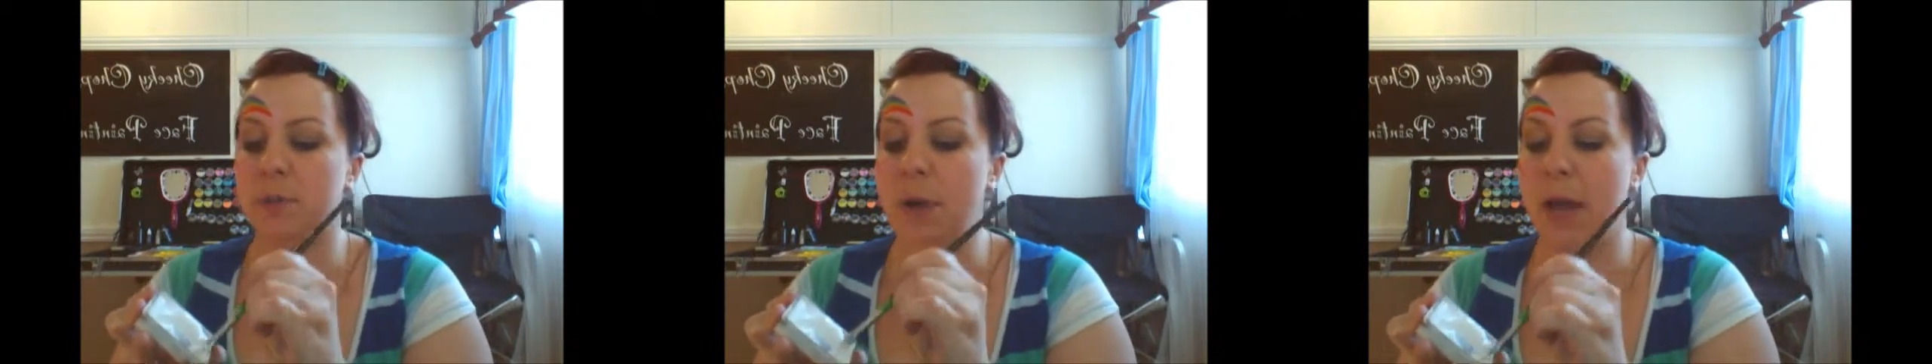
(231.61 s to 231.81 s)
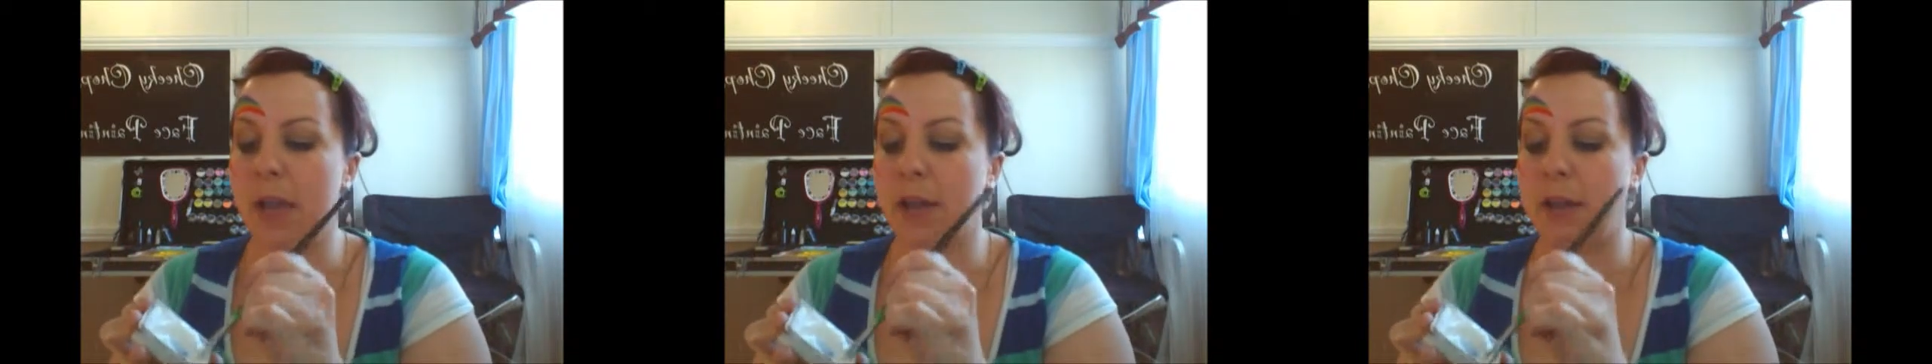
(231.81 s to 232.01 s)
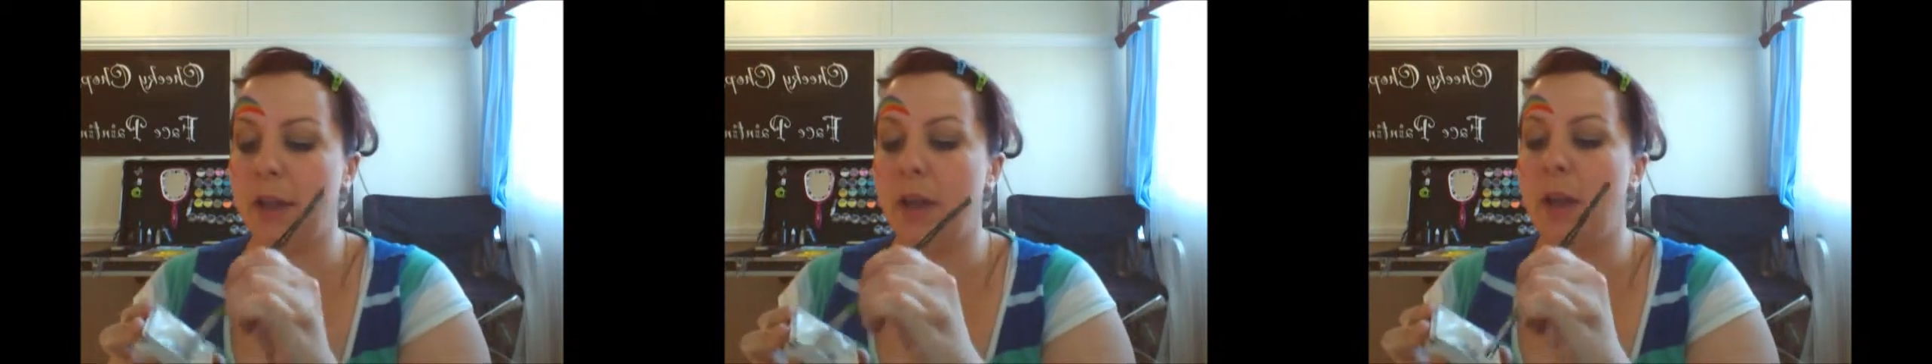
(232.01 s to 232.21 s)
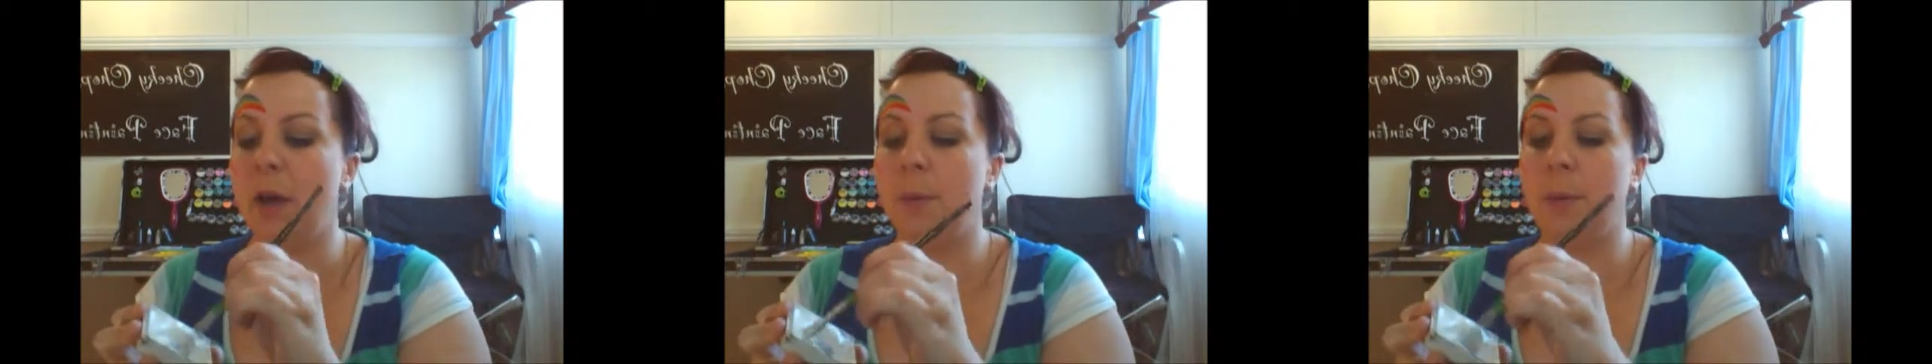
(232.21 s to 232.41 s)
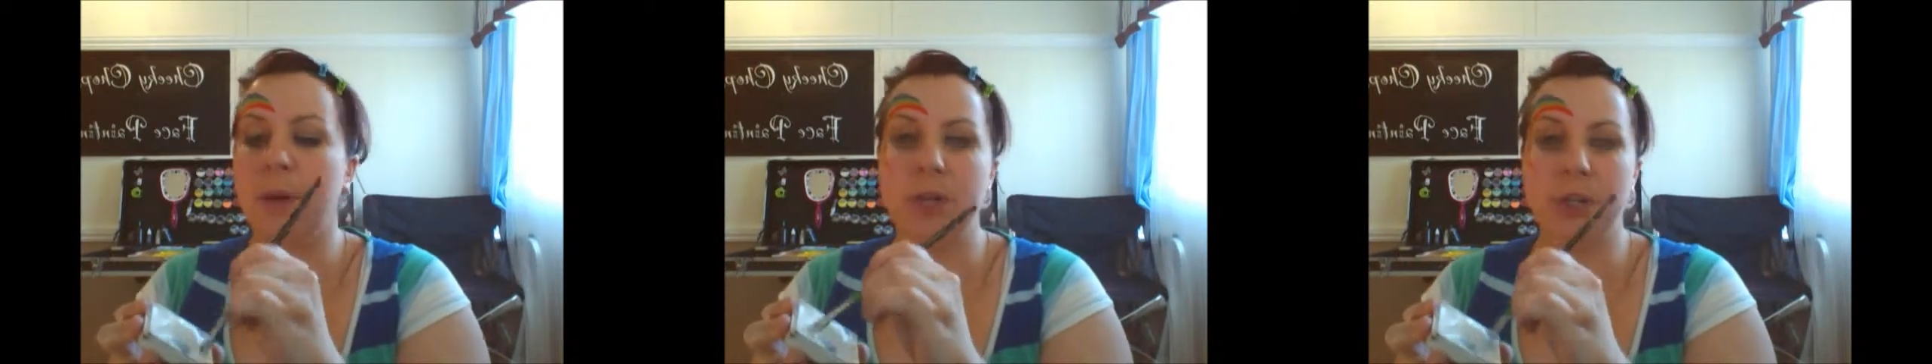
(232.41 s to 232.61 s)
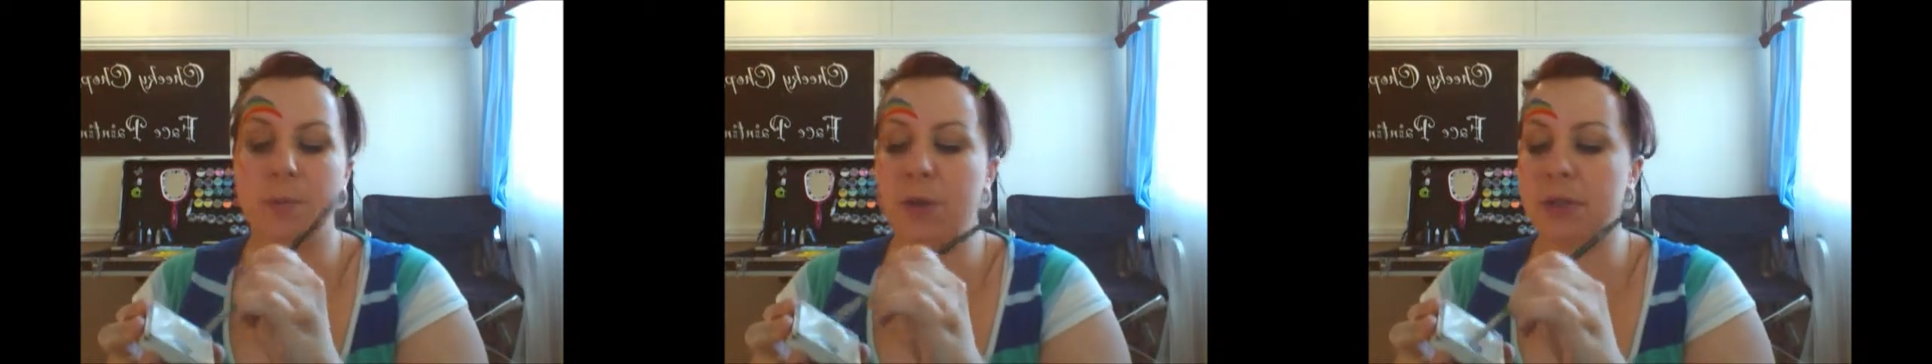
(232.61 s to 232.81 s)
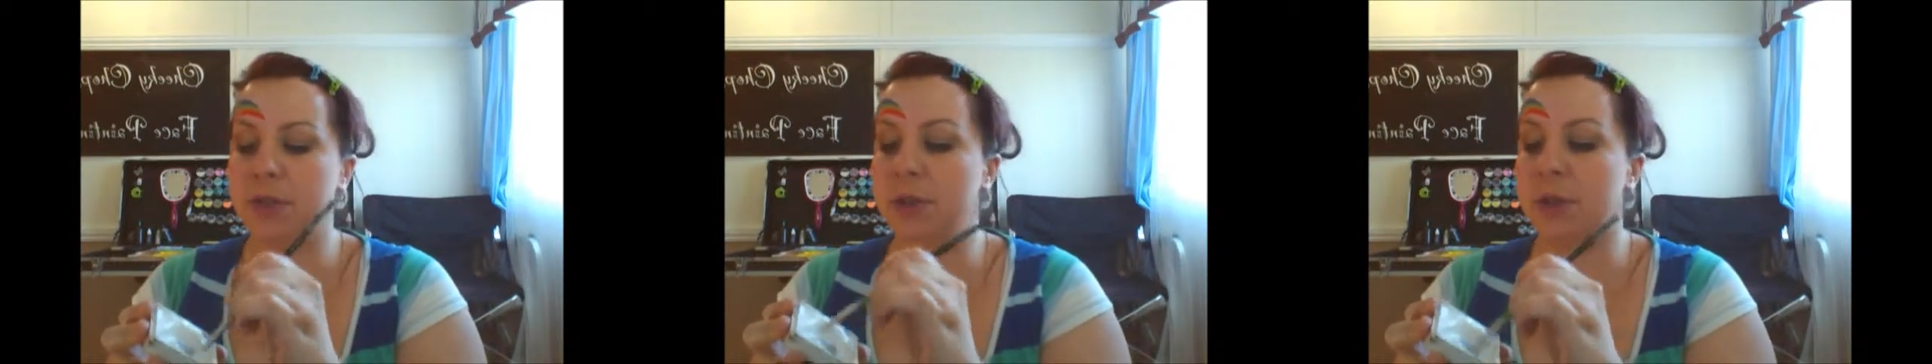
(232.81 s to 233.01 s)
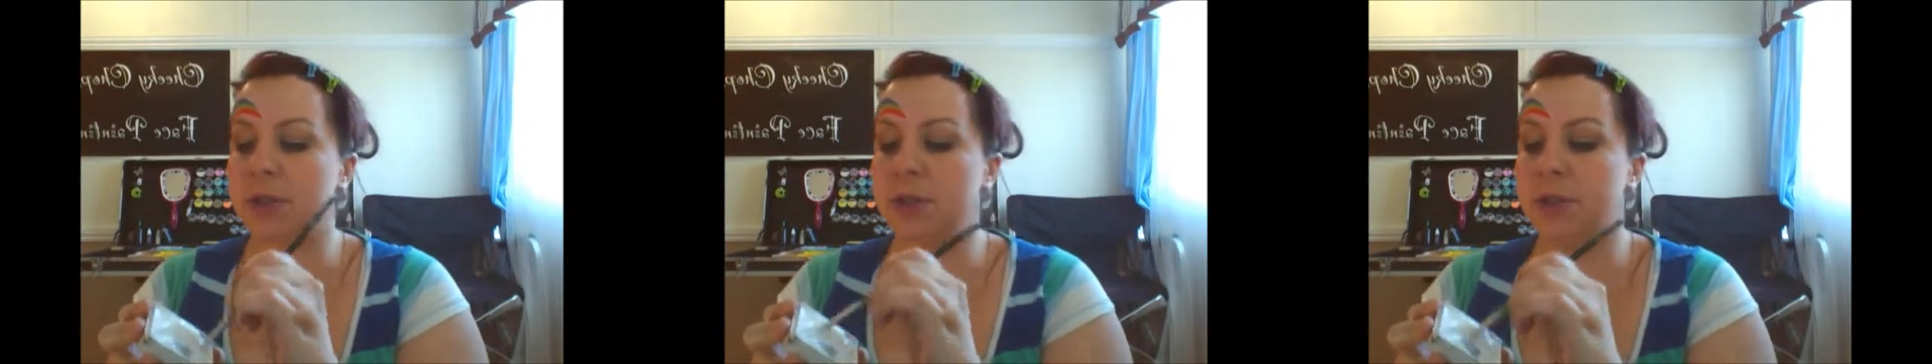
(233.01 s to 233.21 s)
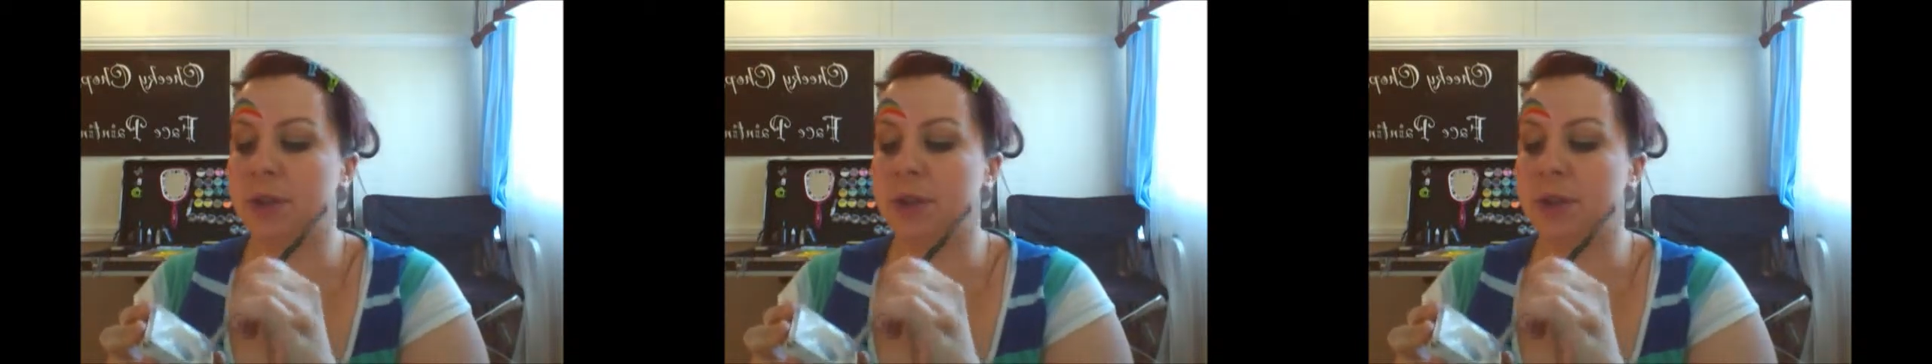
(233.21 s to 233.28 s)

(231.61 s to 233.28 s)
make when I do my dots.